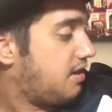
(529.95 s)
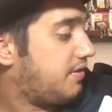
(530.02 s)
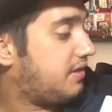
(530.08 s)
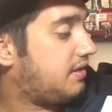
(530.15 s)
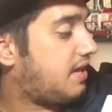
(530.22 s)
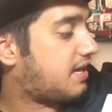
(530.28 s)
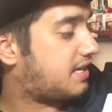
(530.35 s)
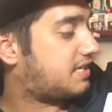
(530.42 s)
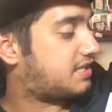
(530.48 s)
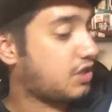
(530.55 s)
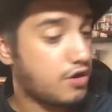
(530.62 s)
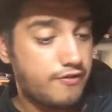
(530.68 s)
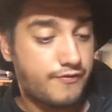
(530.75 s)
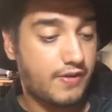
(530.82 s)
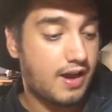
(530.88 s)
The luck
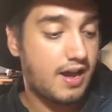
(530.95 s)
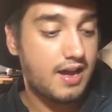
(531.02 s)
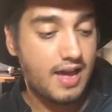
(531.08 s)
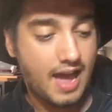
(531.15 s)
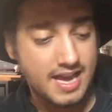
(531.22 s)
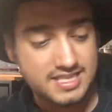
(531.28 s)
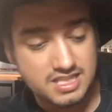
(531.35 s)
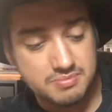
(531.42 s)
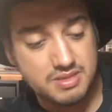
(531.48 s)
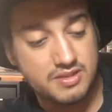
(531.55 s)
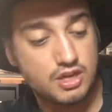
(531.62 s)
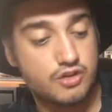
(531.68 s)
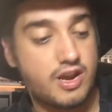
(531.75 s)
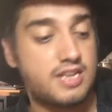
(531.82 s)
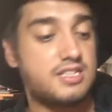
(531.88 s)
so far hasn't been
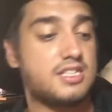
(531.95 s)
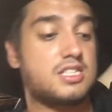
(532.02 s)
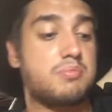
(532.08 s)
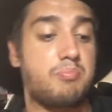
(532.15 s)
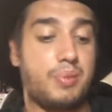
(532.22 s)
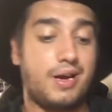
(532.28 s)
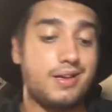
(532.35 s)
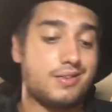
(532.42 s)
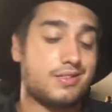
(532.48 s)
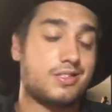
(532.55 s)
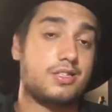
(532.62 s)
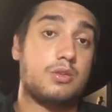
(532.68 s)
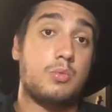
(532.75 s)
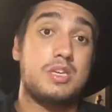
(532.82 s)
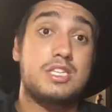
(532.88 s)
the greatest,
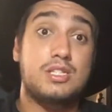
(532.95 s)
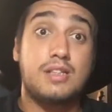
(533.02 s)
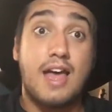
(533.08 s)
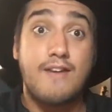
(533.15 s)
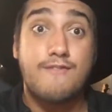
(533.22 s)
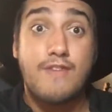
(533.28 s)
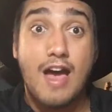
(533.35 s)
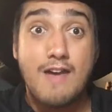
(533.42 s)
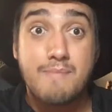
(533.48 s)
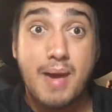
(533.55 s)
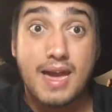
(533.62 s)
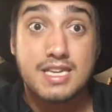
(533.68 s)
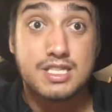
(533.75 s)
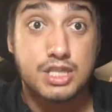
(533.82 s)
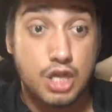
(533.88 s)
but we still have five
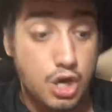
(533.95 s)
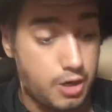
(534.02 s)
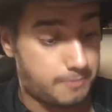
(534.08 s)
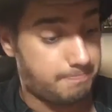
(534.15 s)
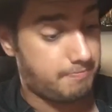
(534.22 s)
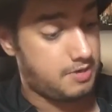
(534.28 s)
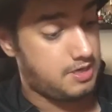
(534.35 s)
packs to go.